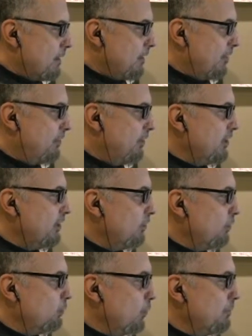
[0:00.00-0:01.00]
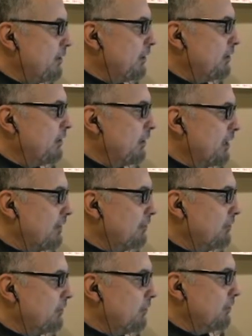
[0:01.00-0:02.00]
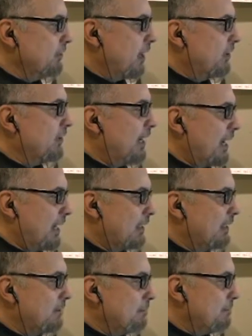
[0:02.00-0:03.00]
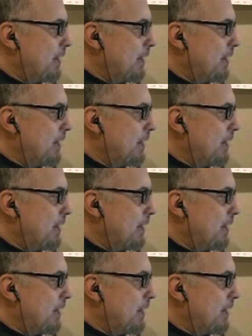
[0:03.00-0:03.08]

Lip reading: The 30-year-old woman and her 11-year-old daughter, Ana,